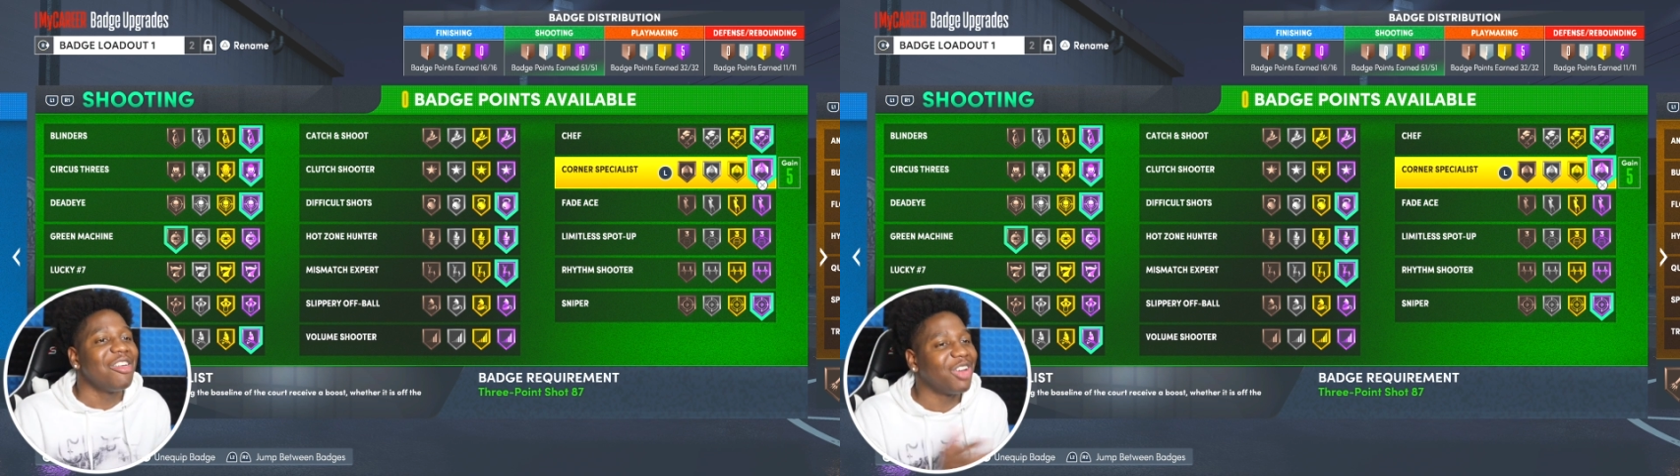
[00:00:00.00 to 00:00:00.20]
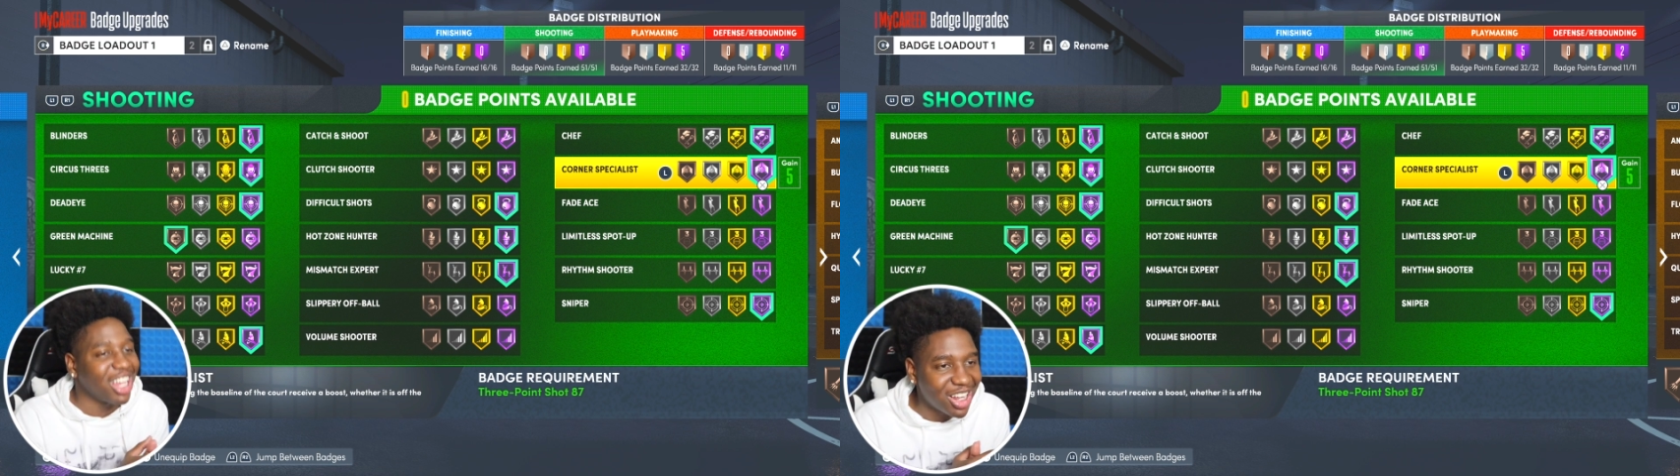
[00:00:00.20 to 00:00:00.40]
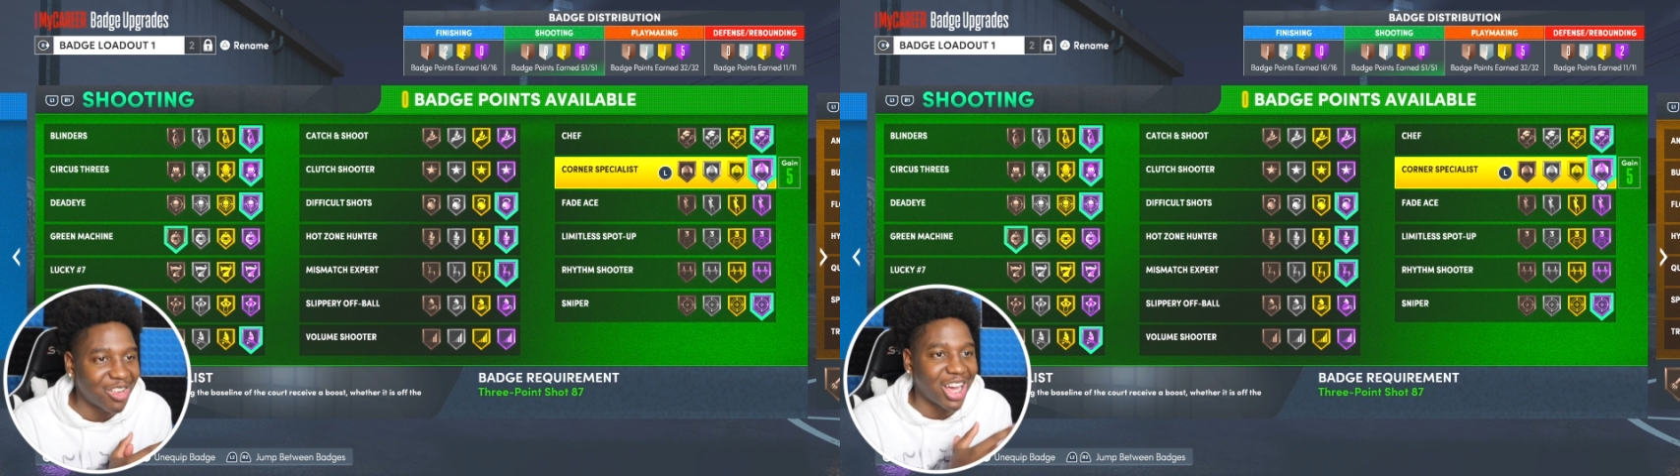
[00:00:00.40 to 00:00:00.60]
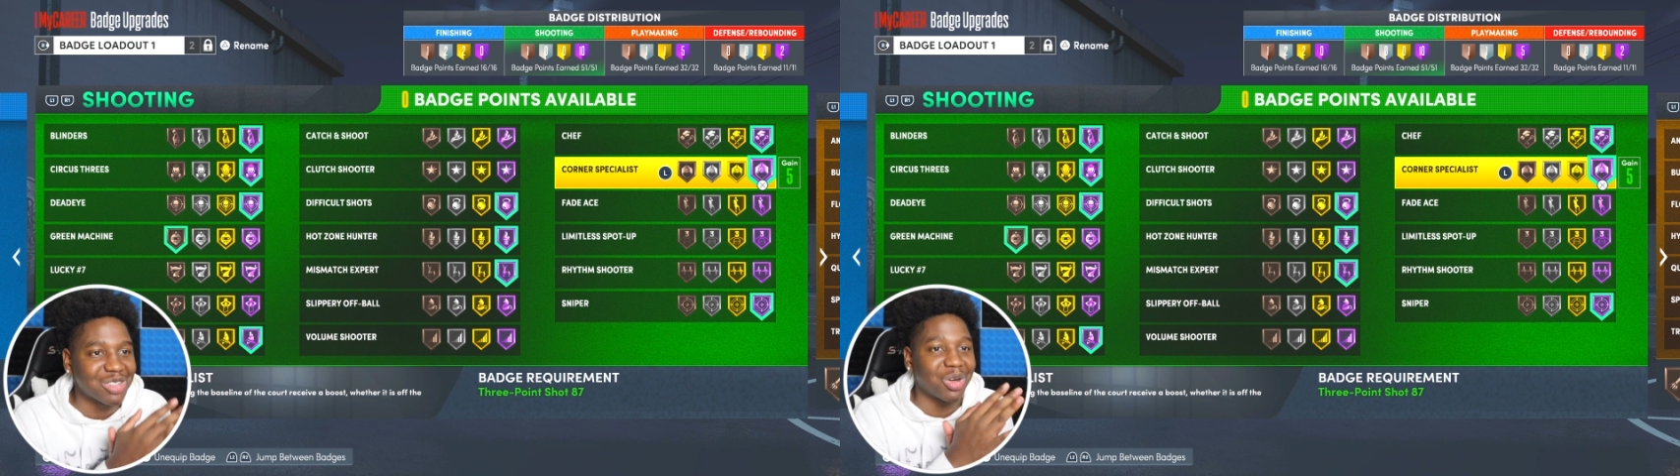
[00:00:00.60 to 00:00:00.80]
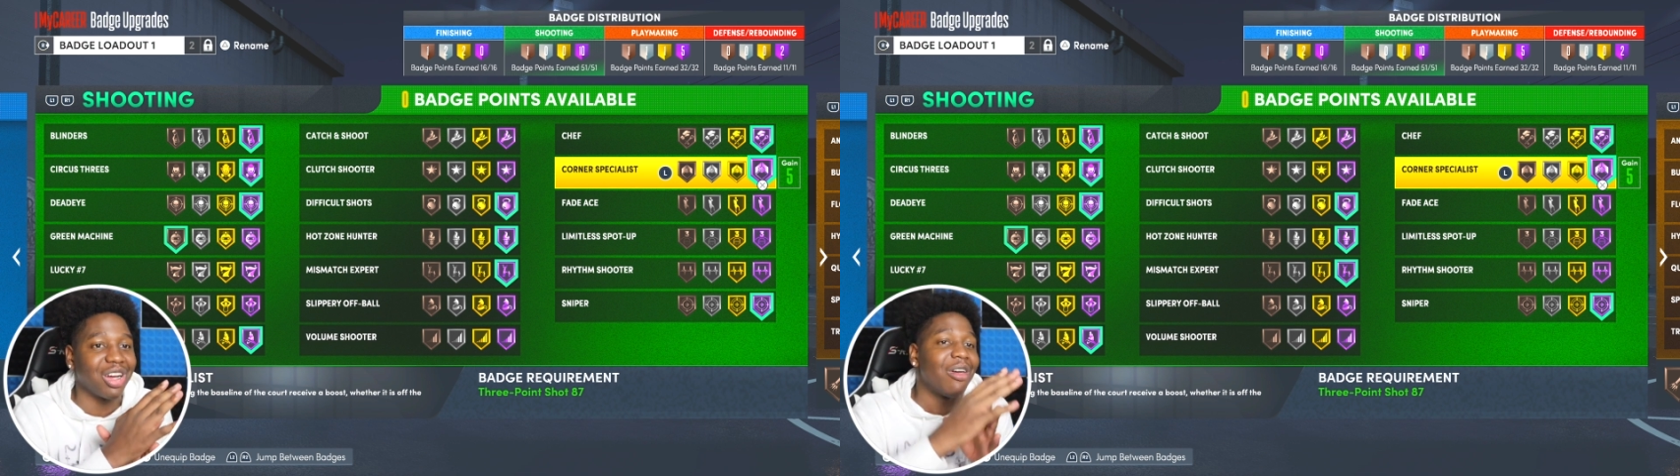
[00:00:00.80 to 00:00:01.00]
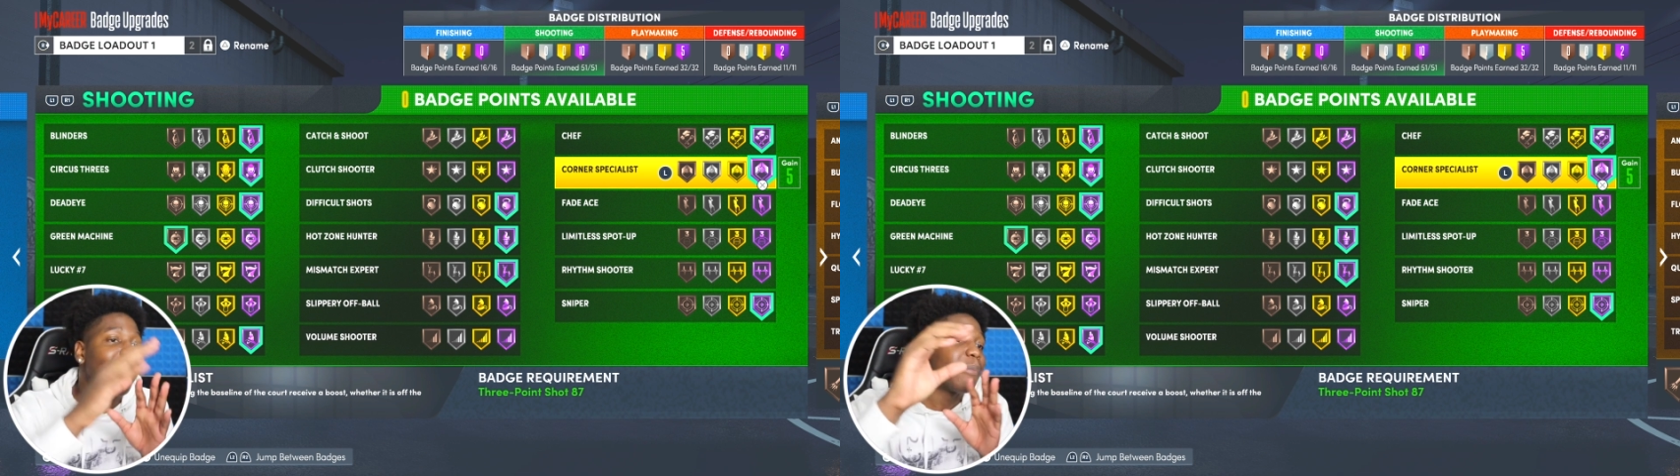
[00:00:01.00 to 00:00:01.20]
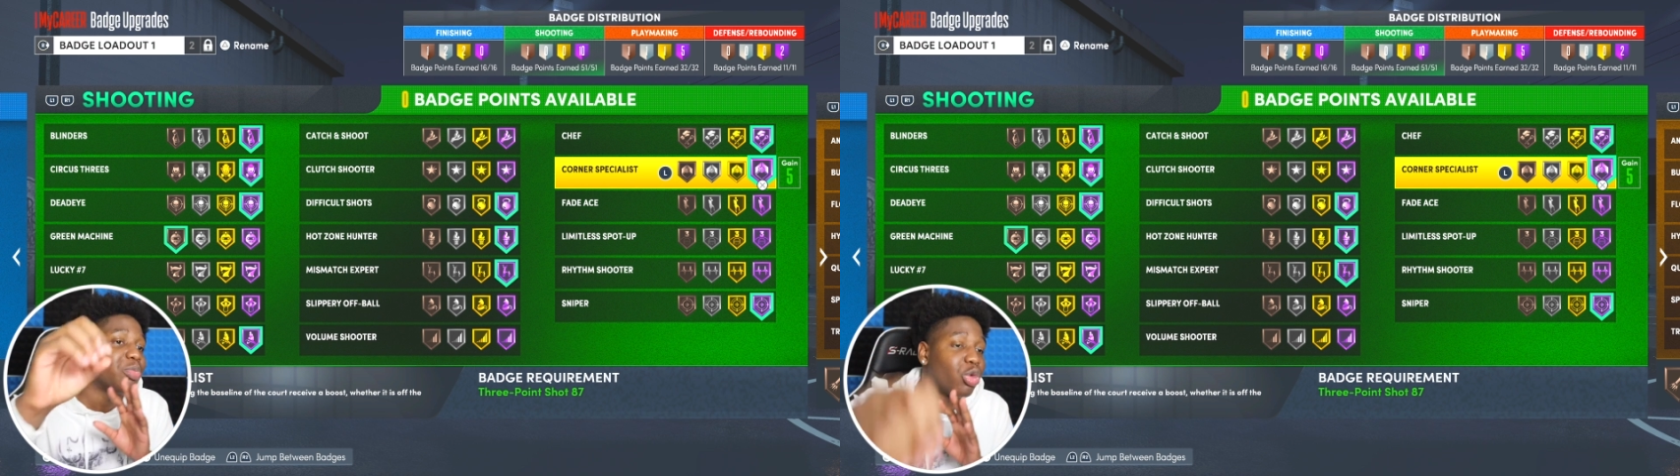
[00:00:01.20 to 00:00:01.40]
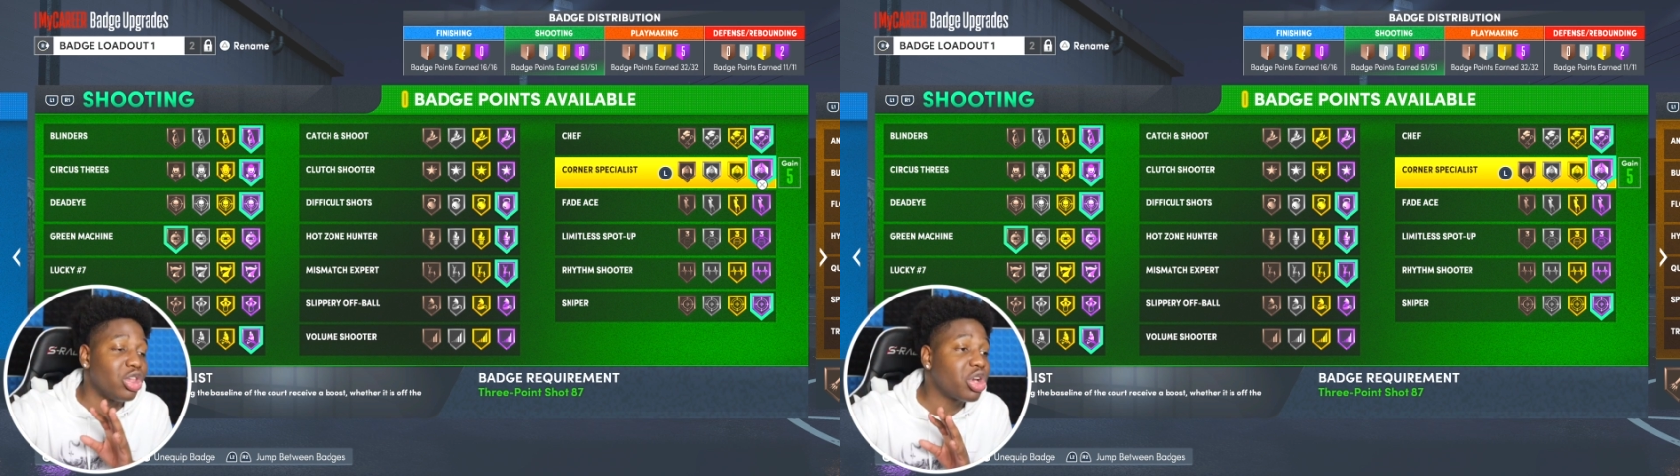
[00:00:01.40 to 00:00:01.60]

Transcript: But anyways, bruh when you